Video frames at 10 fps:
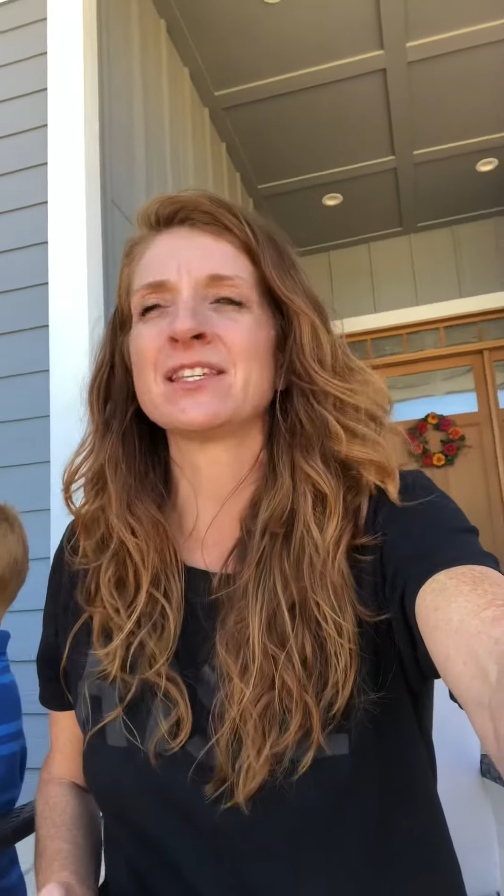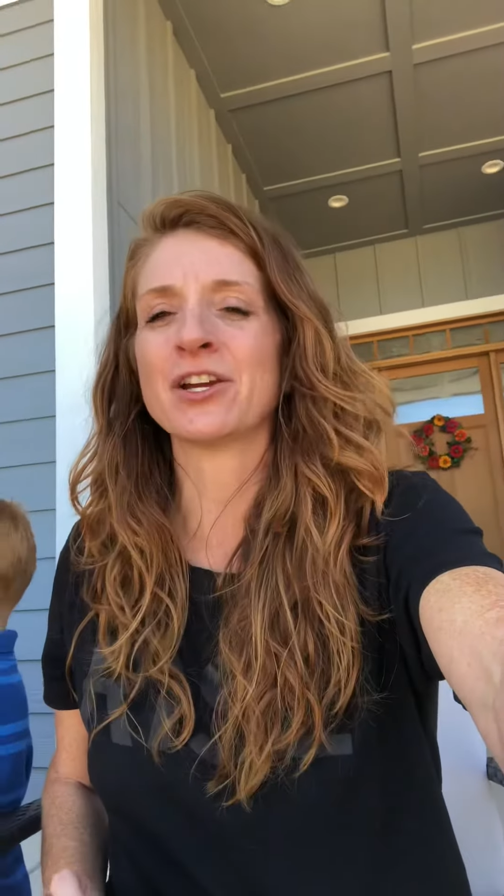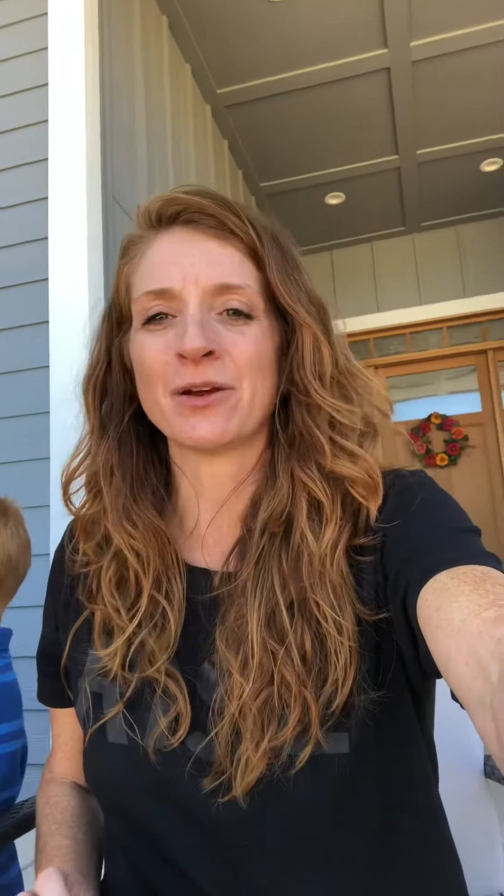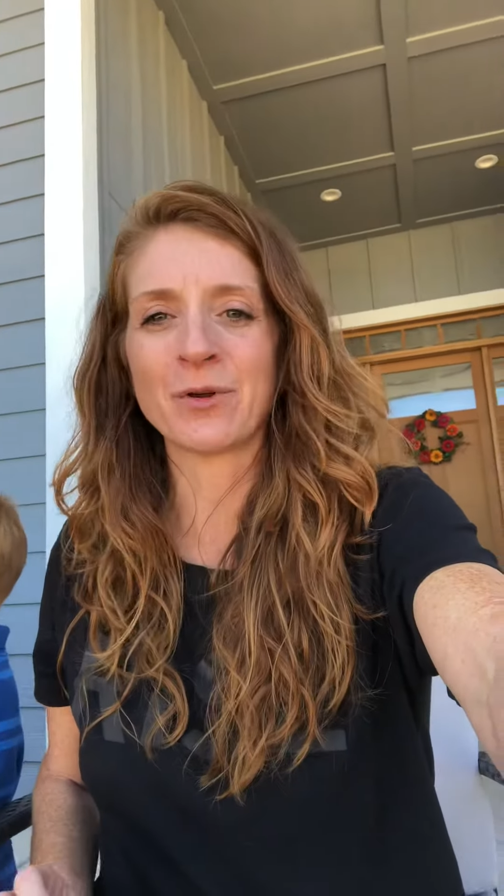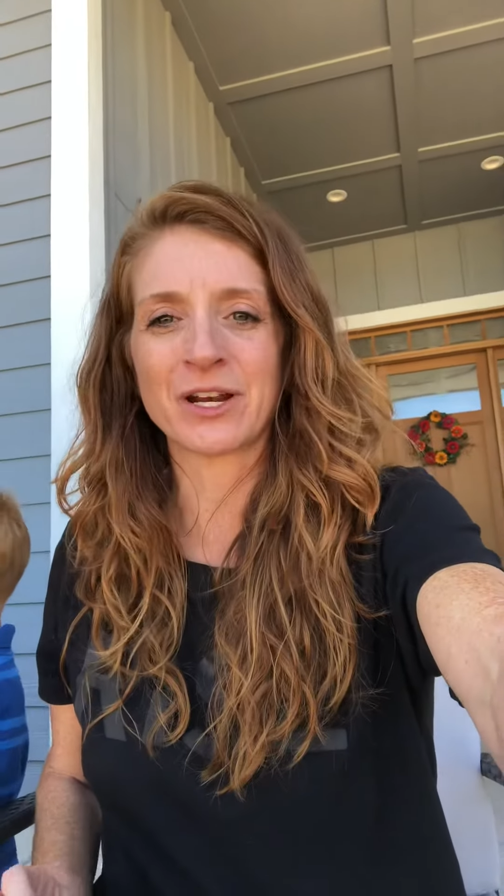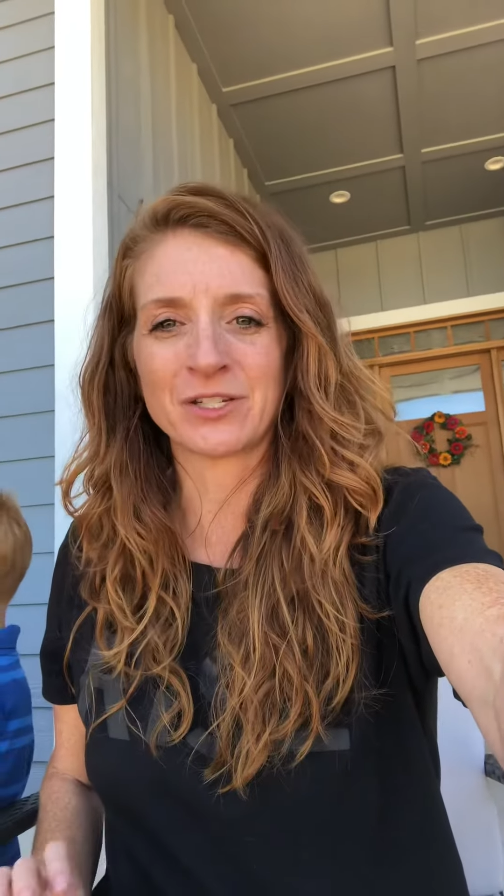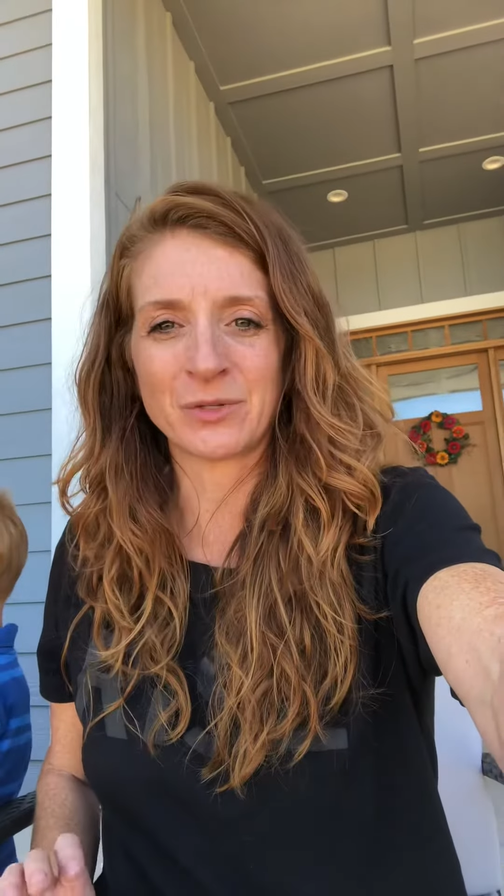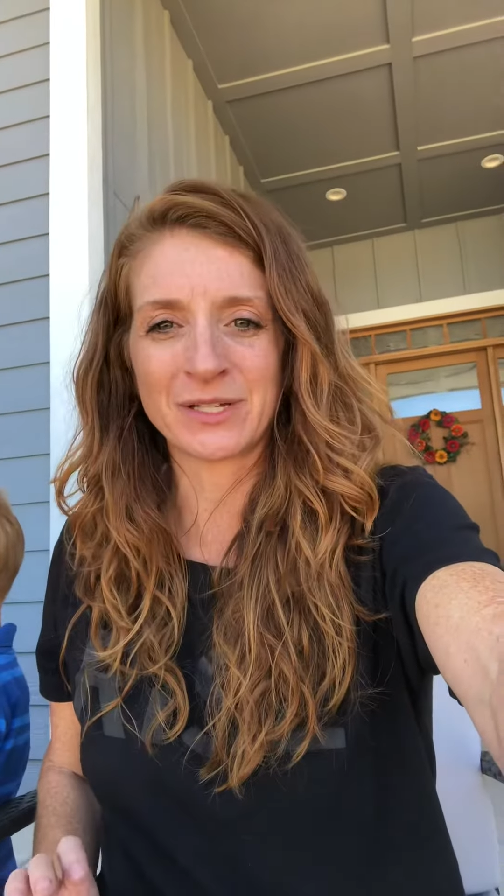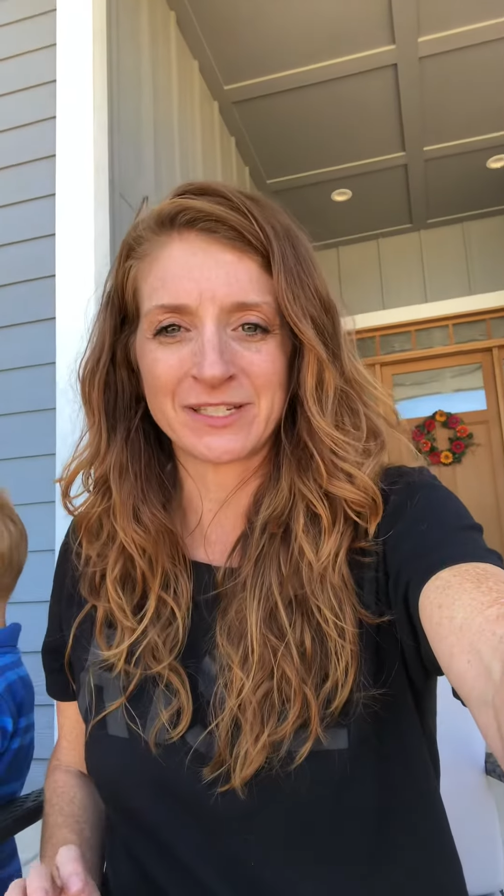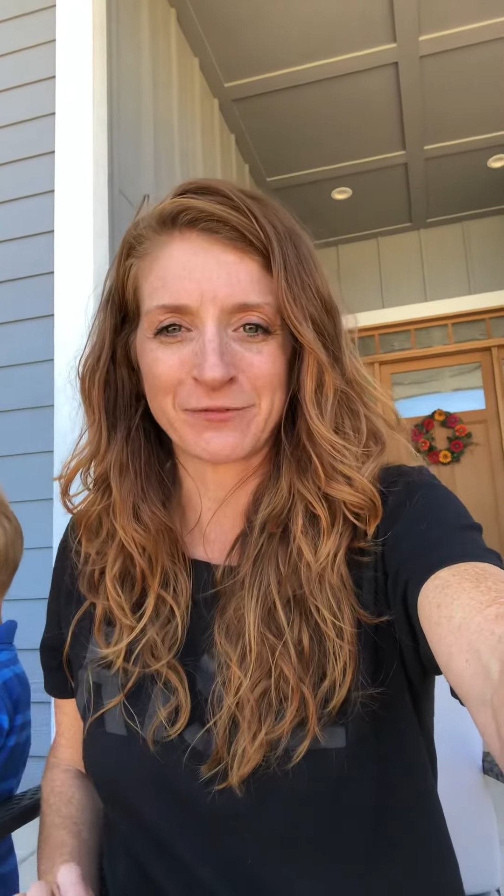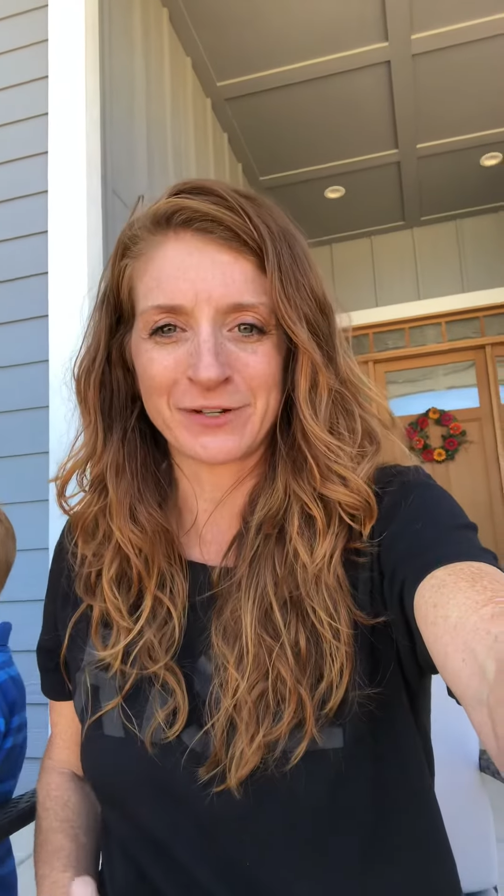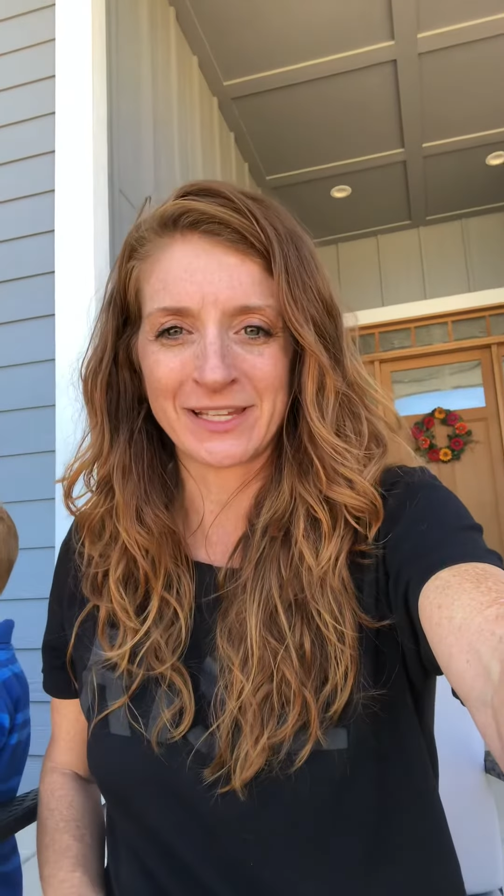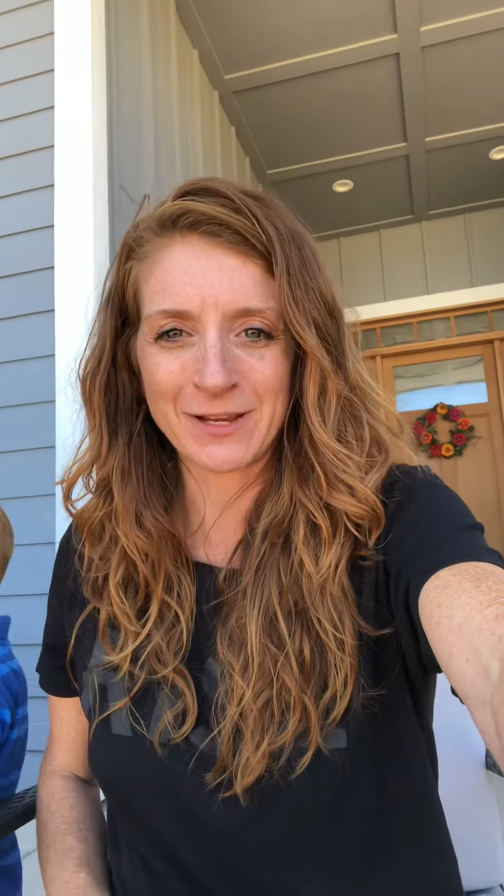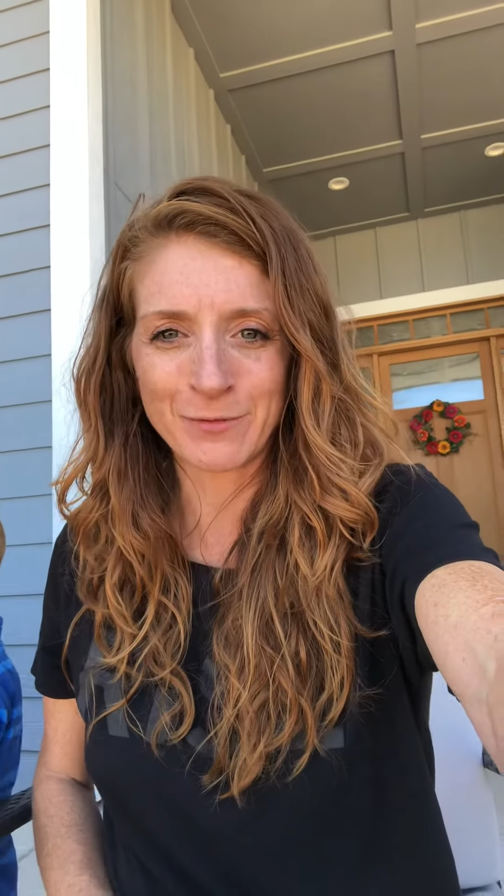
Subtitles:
year we're going to do it differently.